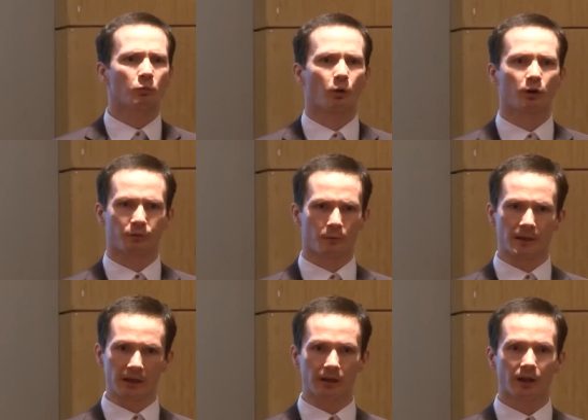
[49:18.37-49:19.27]
work for
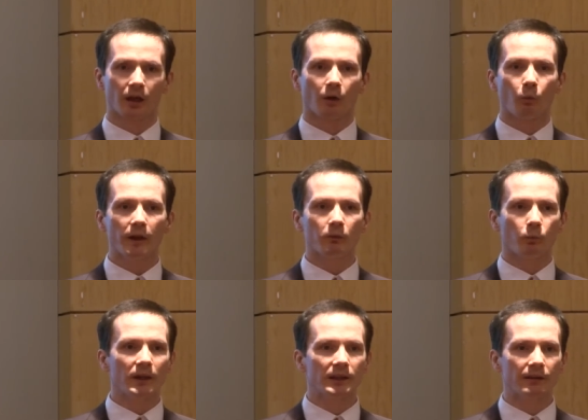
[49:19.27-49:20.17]
me. We
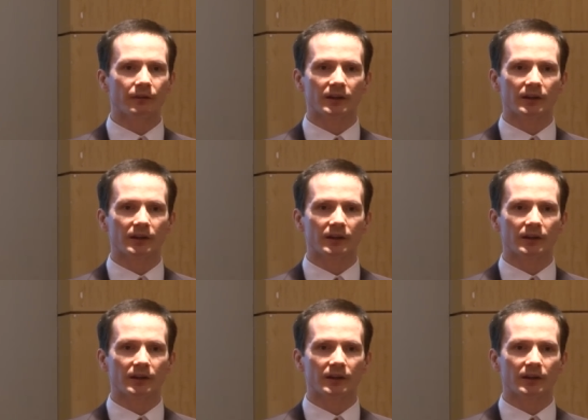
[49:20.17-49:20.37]
live in a